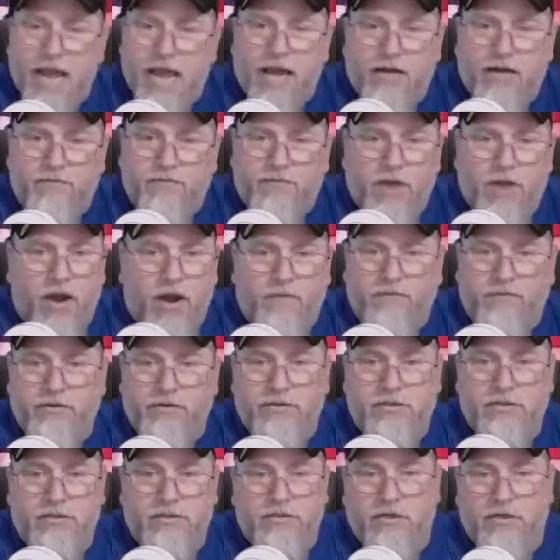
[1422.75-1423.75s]
of conference
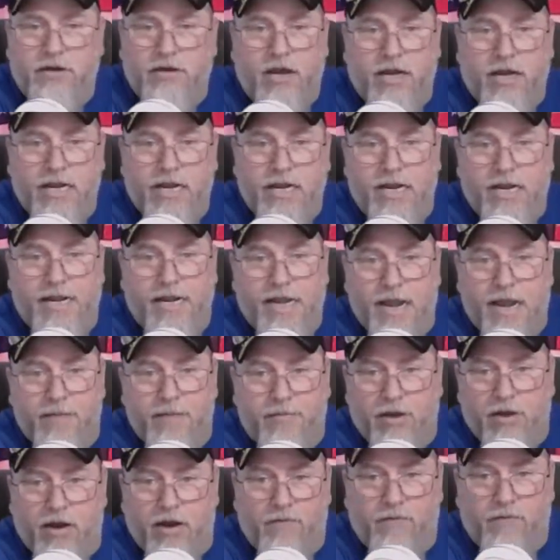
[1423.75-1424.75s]
because they're not in a damn
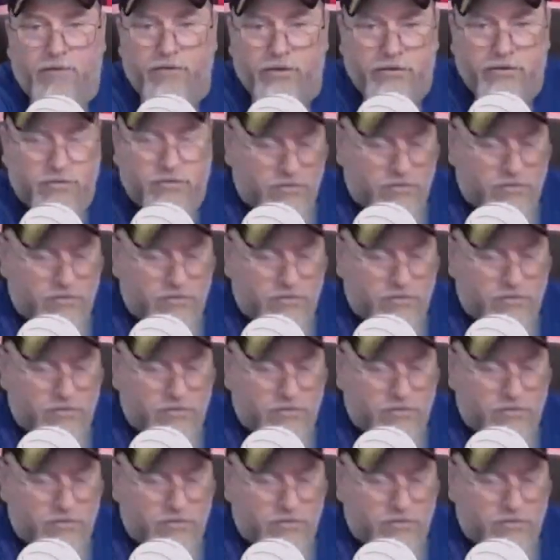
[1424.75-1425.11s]
conference.